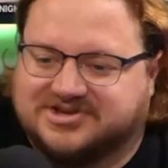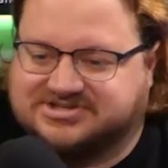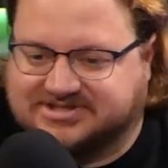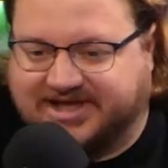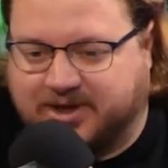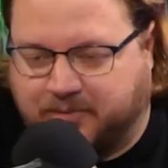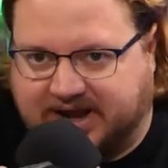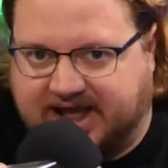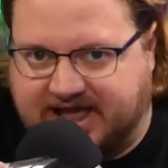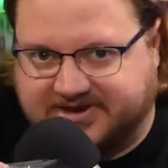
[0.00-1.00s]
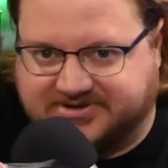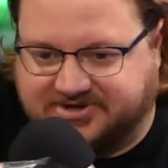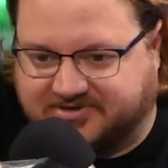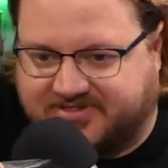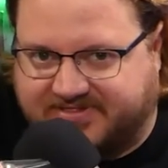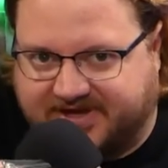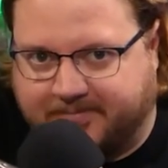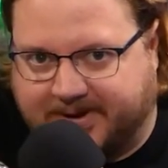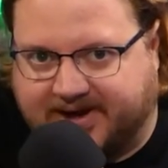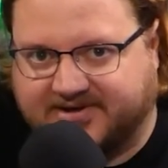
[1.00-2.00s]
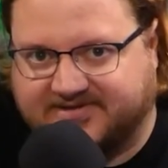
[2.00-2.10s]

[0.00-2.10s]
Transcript: Do you like it when I handle your thick box?